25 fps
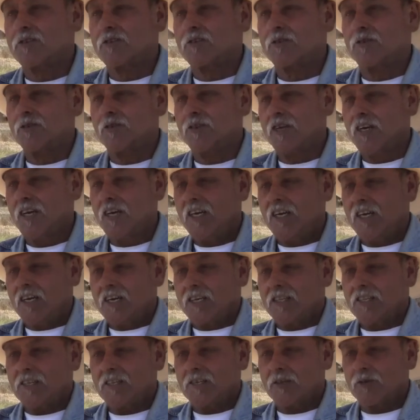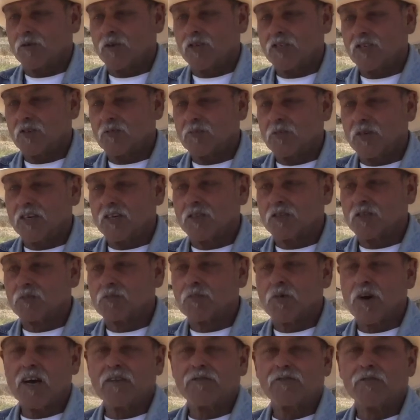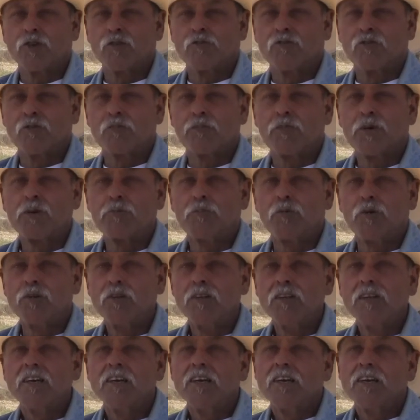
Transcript: So then the question becomes profitable for people,